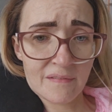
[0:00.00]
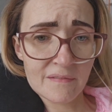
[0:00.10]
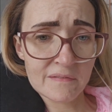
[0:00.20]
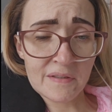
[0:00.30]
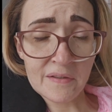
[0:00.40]

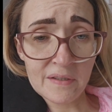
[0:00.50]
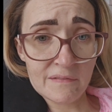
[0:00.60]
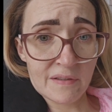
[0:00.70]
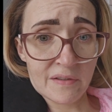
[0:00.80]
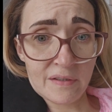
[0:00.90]
very,
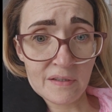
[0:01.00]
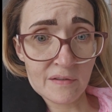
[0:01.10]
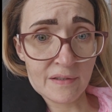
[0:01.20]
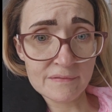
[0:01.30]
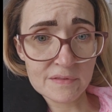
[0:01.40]
very
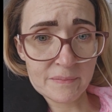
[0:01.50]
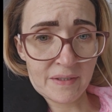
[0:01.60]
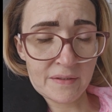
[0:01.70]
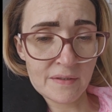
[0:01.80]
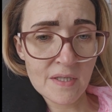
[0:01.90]
uncomfortably
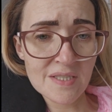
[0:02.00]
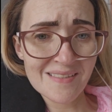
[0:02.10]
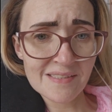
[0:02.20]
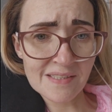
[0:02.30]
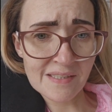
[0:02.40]

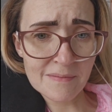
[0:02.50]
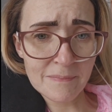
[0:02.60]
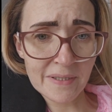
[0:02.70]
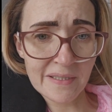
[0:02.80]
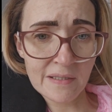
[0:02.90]
sleep
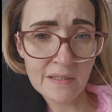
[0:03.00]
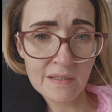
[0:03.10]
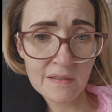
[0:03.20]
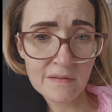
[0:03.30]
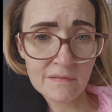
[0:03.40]
uh,
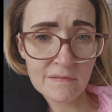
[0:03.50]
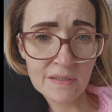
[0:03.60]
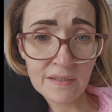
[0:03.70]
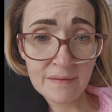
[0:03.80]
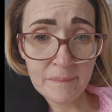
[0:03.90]
for a
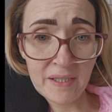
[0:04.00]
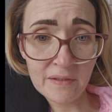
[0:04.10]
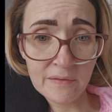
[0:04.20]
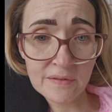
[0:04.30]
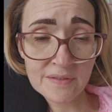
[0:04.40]
little bit on
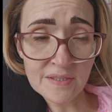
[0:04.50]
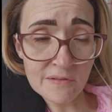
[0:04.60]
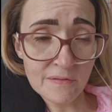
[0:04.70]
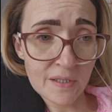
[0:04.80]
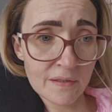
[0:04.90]
the sofa.